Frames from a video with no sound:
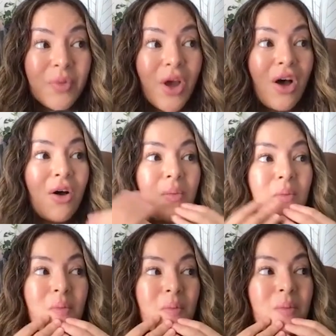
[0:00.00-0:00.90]

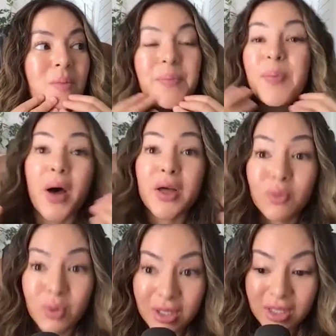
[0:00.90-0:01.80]
Um, but
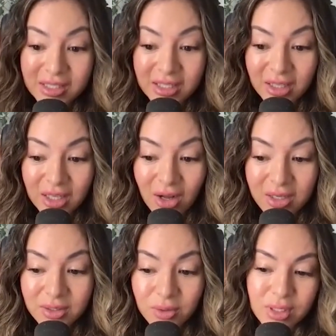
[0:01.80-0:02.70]
realistically
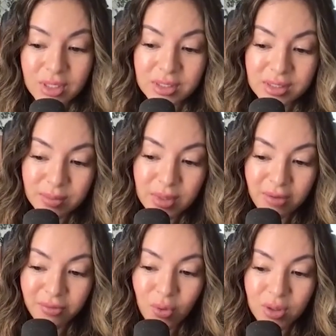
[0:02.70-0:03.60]
also, and this is something
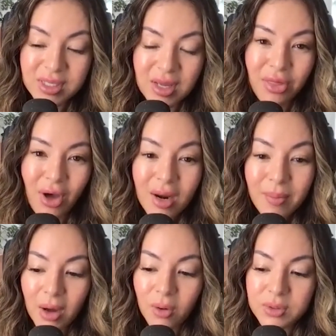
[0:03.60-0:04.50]
of course I thought
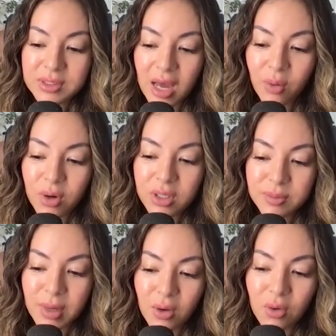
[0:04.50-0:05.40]
about, was I
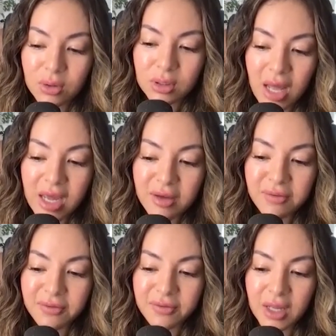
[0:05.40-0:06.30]
worked my whole
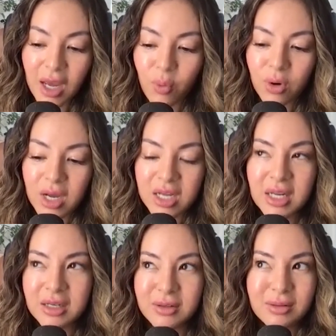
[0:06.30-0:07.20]
life. Like I
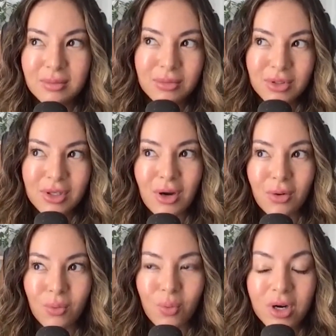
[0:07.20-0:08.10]
did,
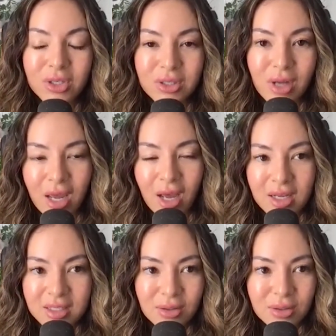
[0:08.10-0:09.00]
worked, I
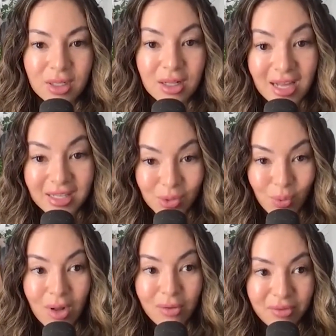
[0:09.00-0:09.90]
hustled the last
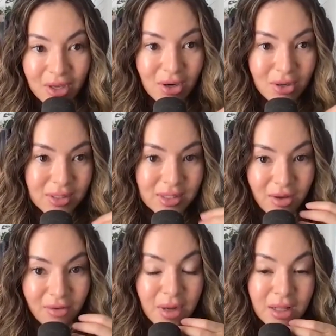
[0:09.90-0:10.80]
12 years
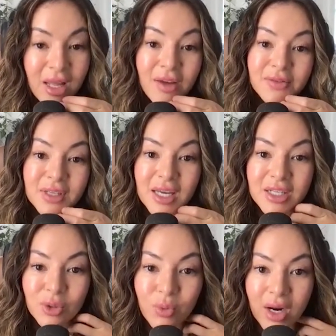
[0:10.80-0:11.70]
of my life to
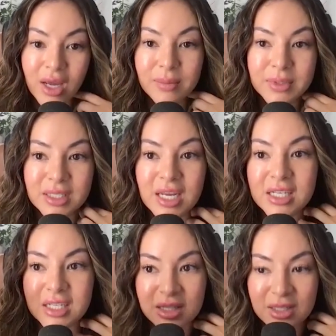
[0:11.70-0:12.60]
get to where I am today,
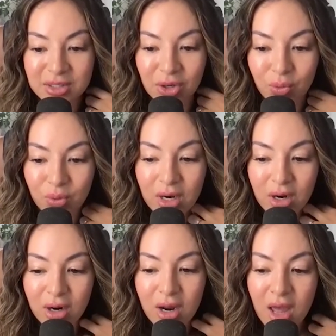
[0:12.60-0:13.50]
to get this
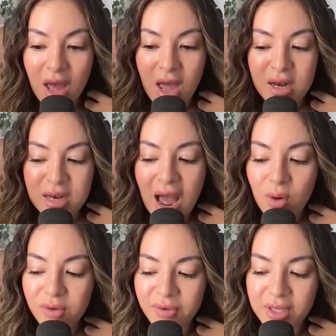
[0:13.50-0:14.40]
career.
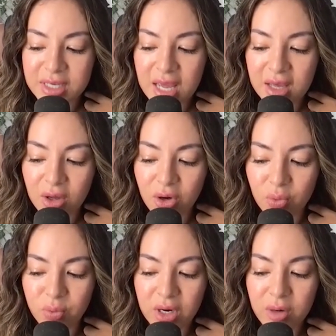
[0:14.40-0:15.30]
Now, if I take a
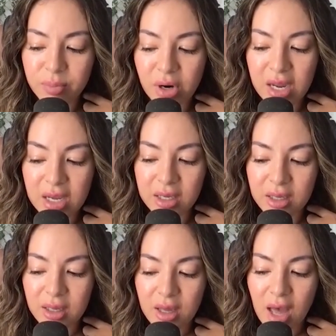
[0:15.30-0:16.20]
career break,
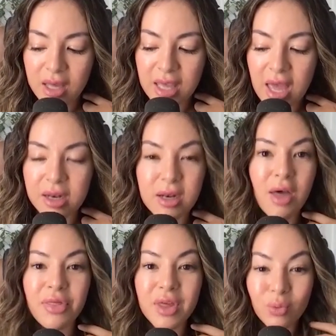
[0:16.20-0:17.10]
again,
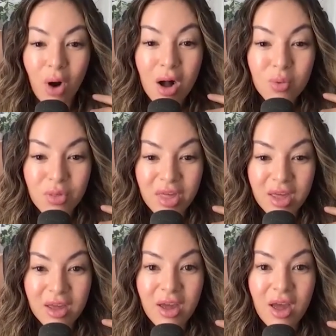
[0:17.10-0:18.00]
nothing wrong with it,